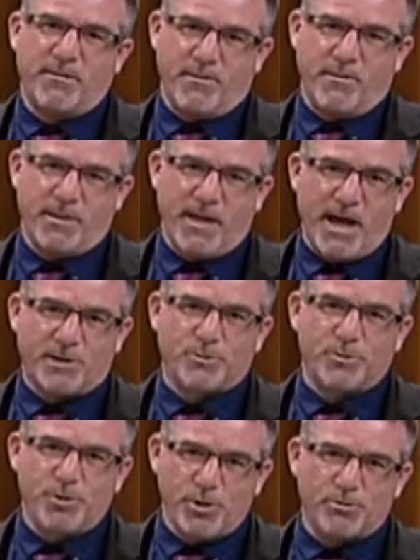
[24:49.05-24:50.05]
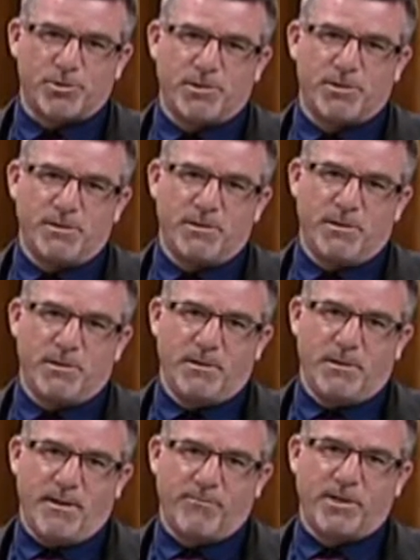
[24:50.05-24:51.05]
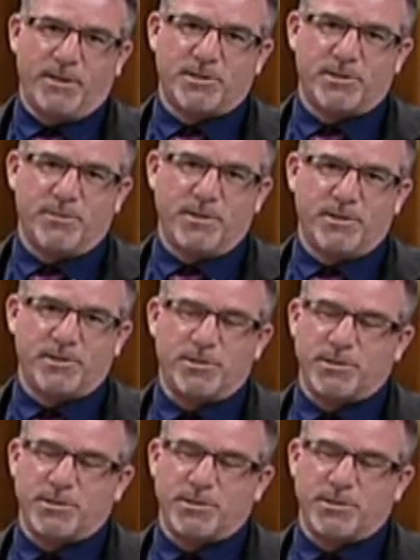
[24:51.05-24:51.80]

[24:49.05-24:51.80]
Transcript: the actual use of cluster munitions.